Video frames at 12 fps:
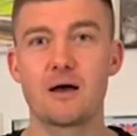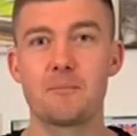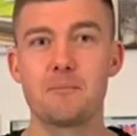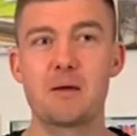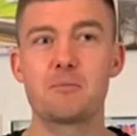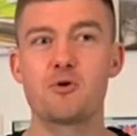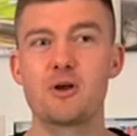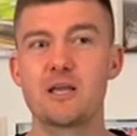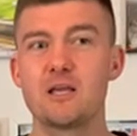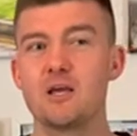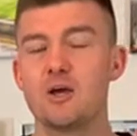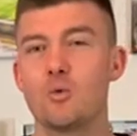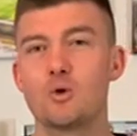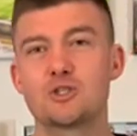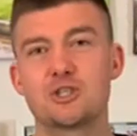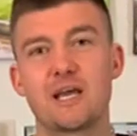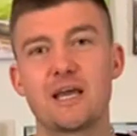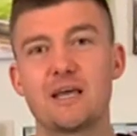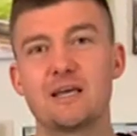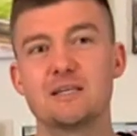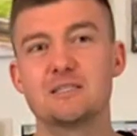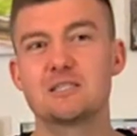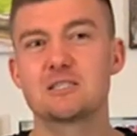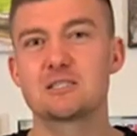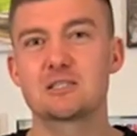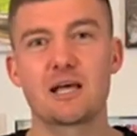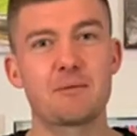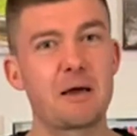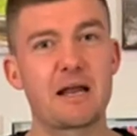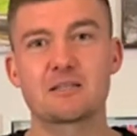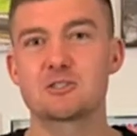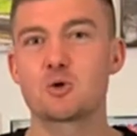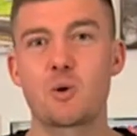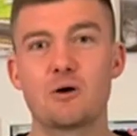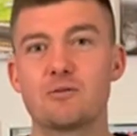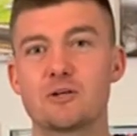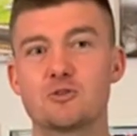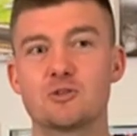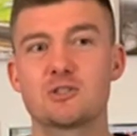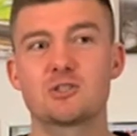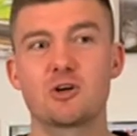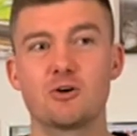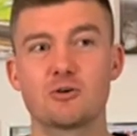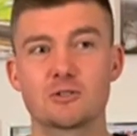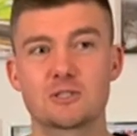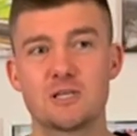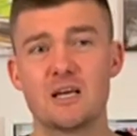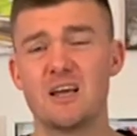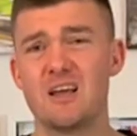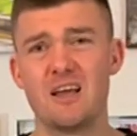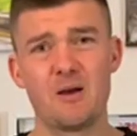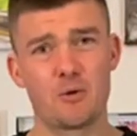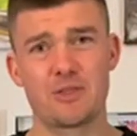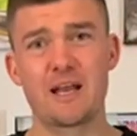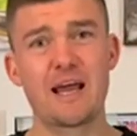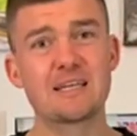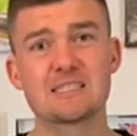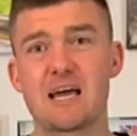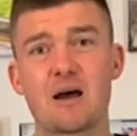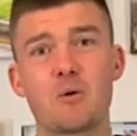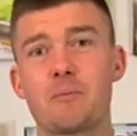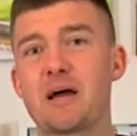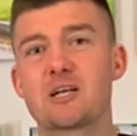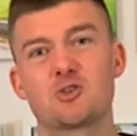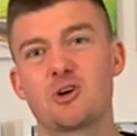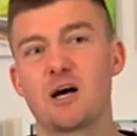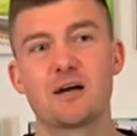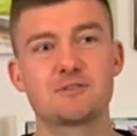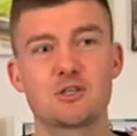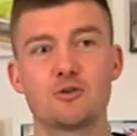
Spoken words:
memory, which is about 1,200 songs, with an 8-hour battery life. So